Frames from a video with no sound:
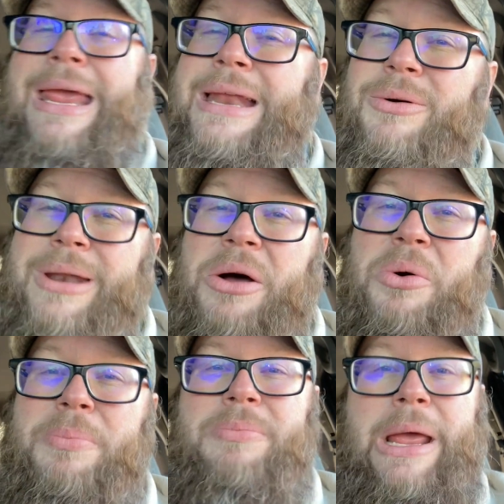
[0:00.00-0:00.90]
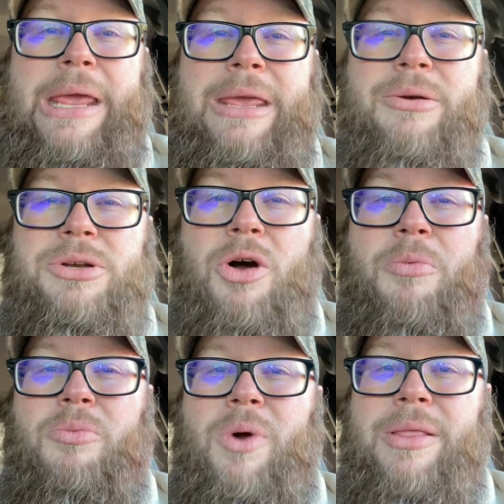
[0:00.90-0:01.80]
You know, no huge
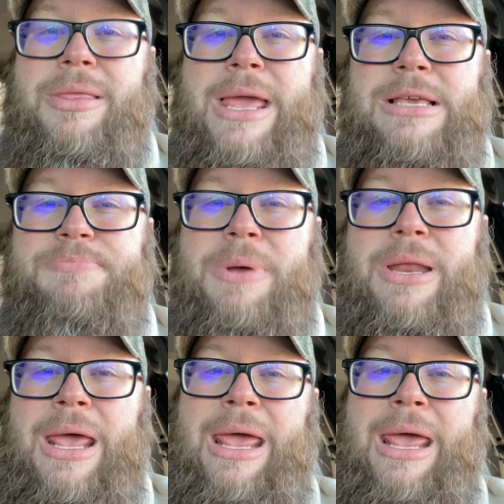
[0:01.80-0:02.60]
home run things, but